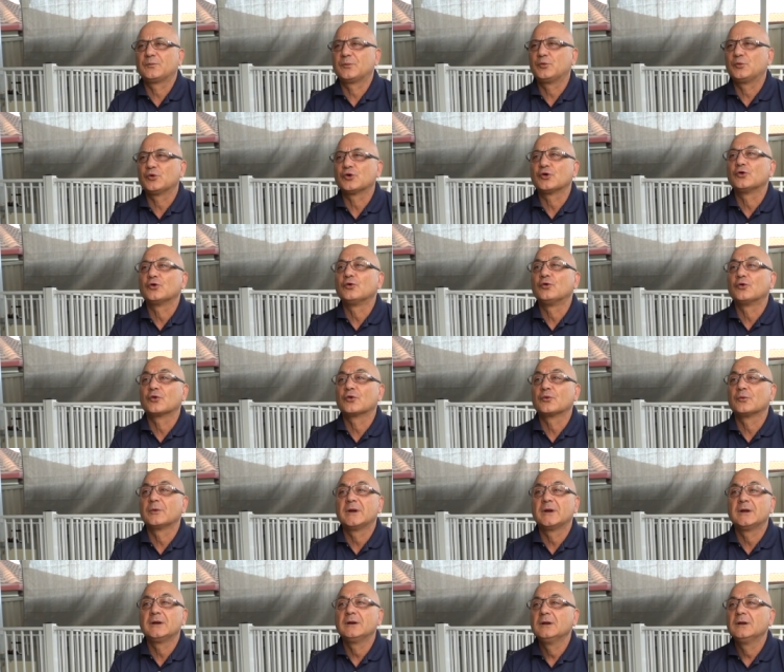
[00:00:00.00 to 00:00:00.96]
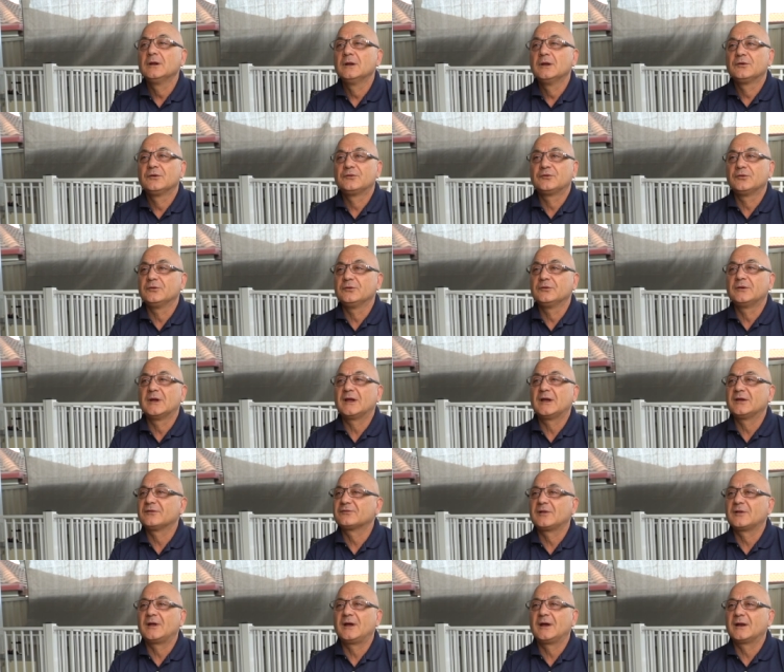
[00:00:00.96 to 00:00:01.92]
Put an order in, two
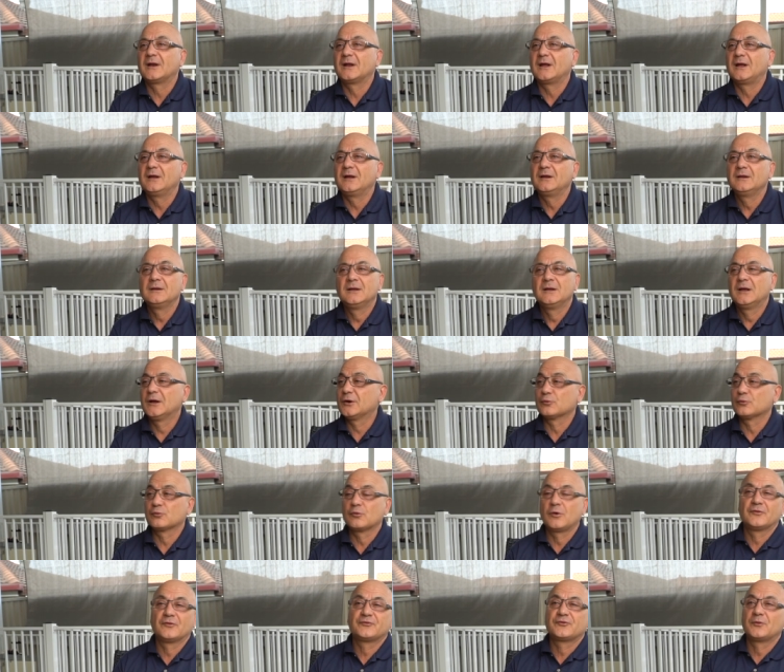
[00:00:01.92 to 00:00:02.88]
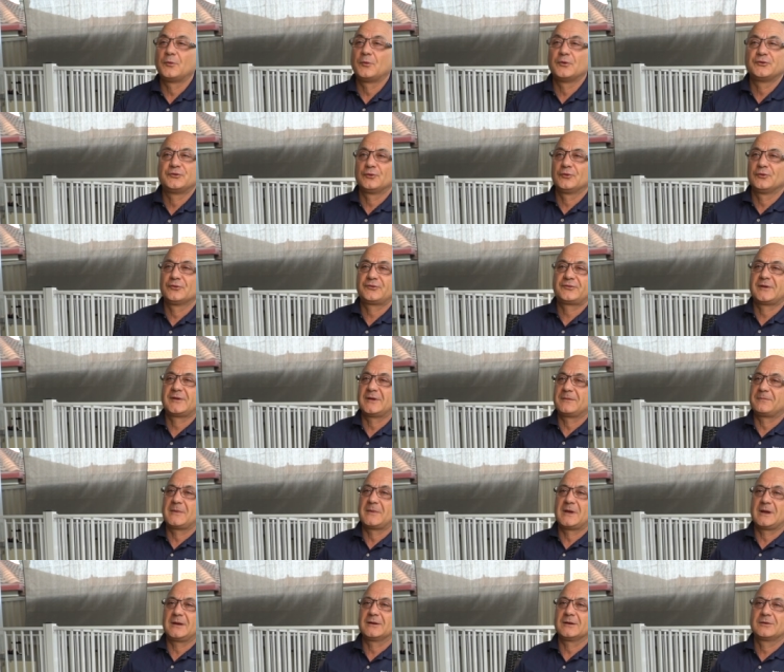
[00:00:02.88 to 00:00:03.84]
days later, it arrives on my doorstep,
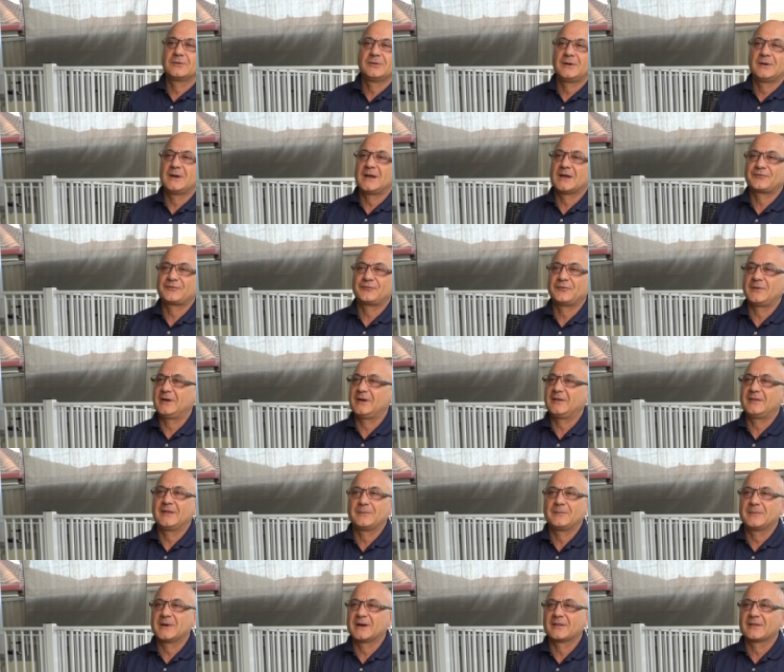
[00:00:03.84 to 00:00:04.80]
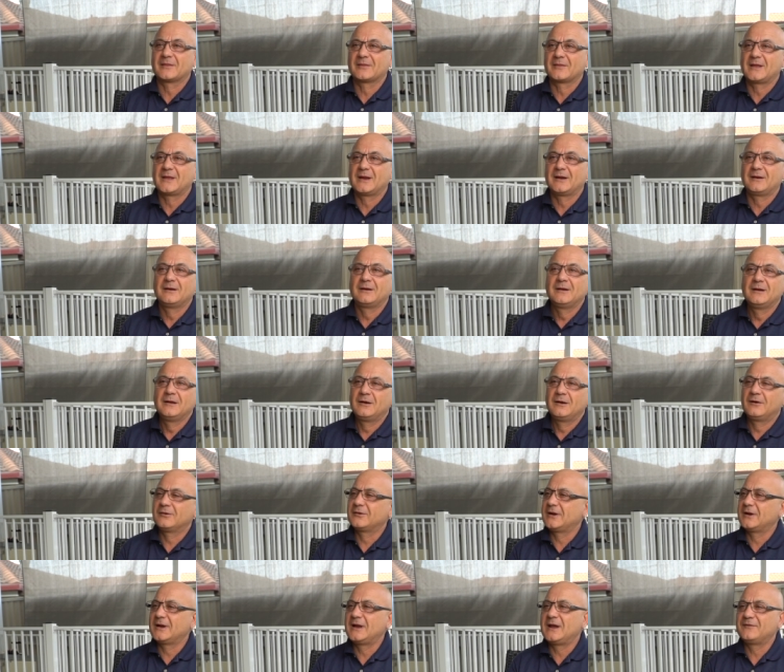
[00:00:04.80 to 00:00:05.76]
mate. You couldn't ask for anything better than that. I
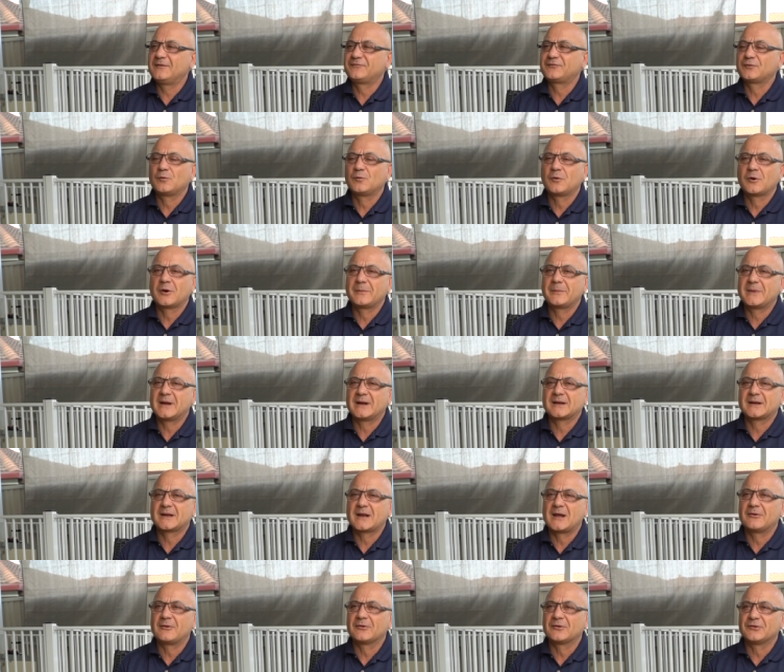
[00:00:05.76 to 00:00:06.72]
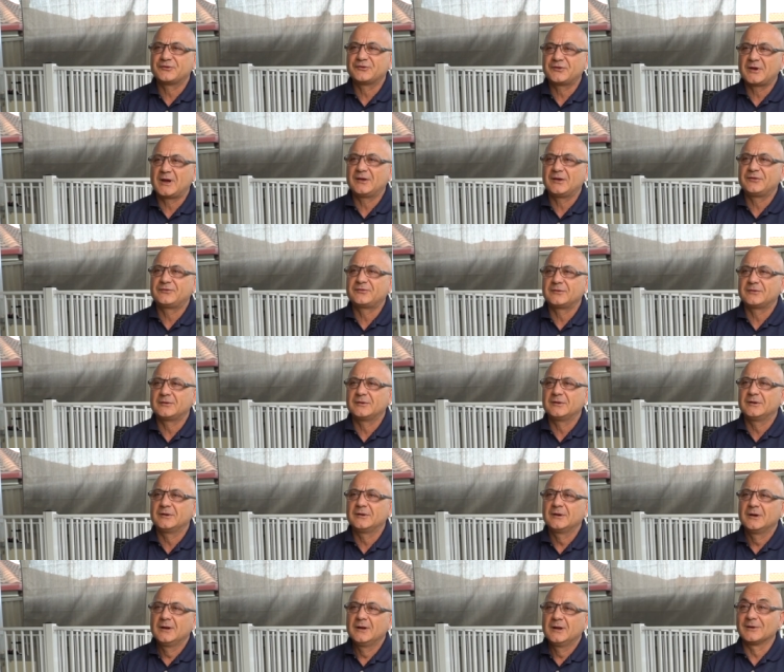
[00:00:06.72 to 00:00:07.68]
don't have to worry about going and chasing
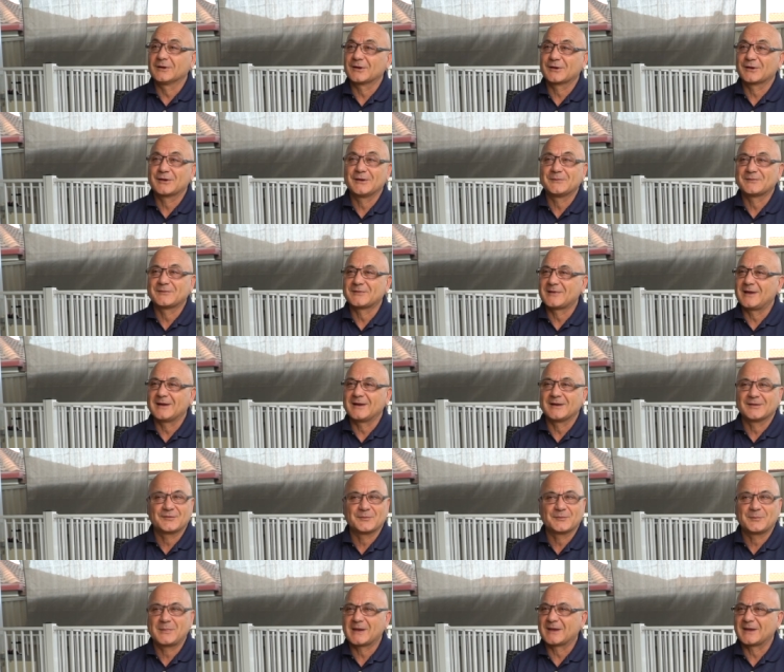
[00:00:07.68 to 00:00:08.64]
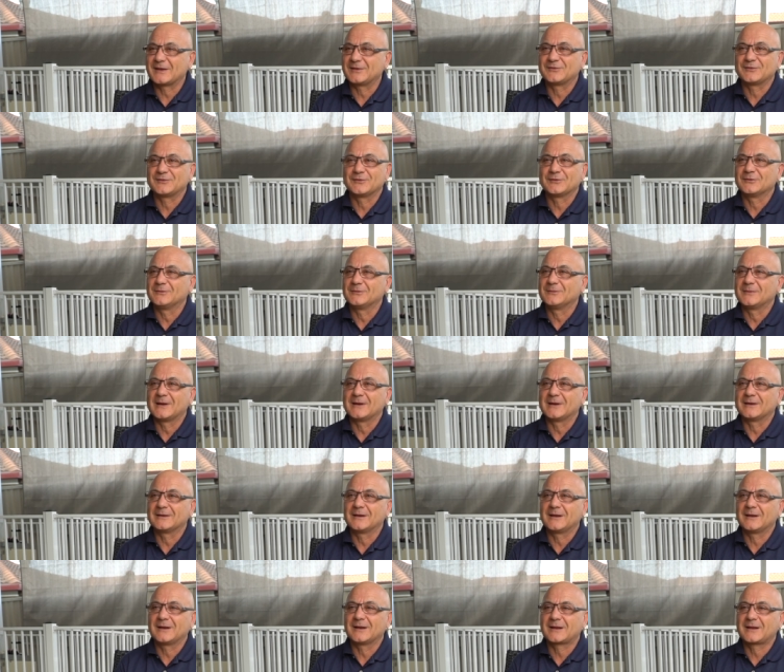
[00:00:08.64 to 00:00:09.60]
it. Like I keep saying, it's a package deal, mate.
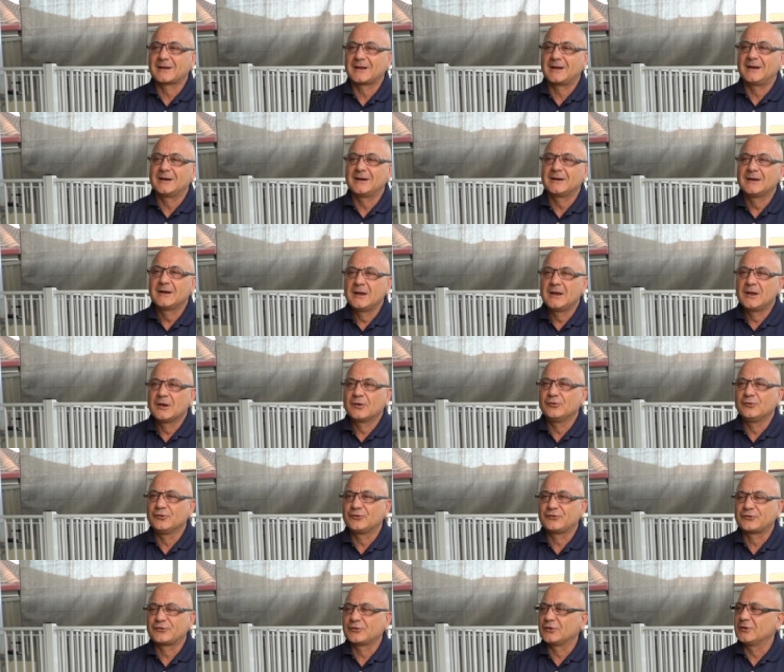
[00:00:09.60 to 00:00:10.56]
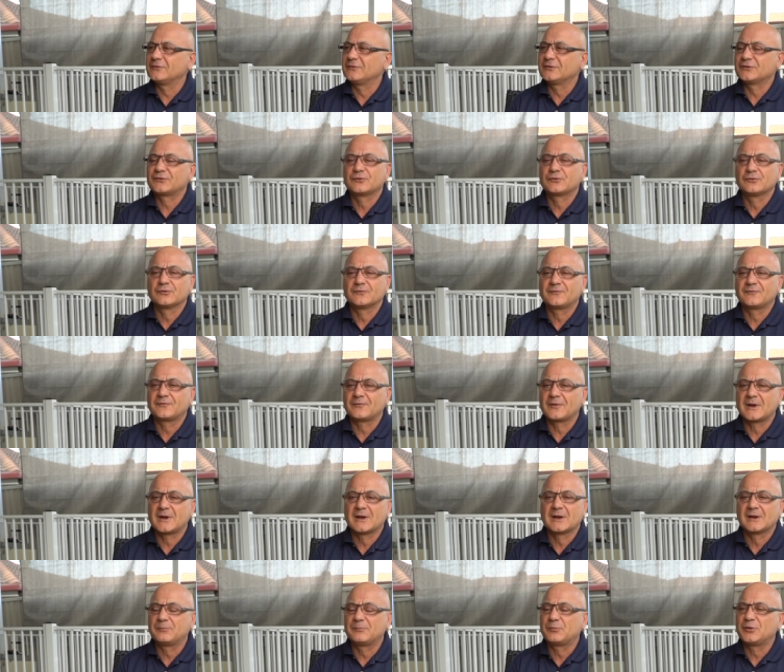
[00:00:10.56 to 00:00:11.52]
A La Carte, good service, good
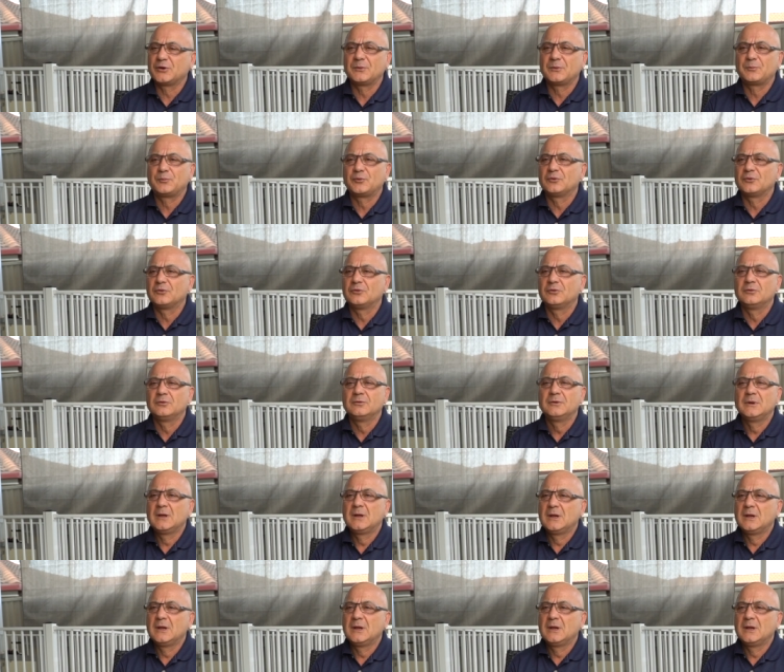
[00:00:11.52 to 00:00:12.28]
friendly people.